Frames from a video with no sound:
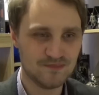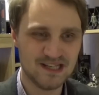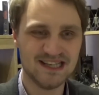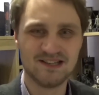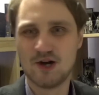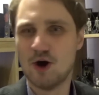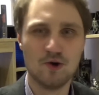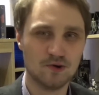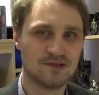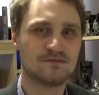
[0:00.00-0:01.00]

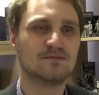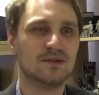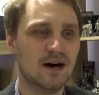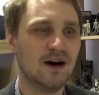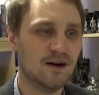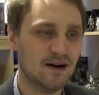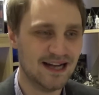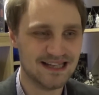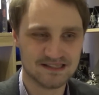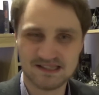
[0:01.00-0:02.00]
encode
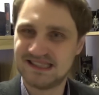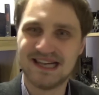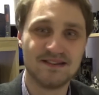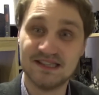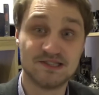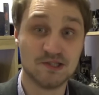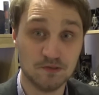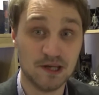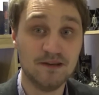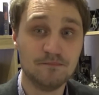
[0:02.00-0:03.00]
and send this to
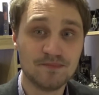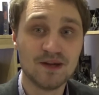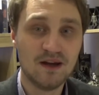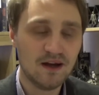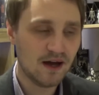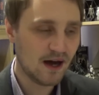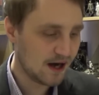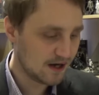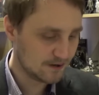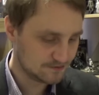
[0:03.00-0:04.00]
me.
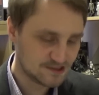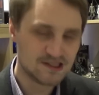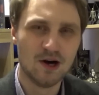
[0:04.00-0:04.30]
Well,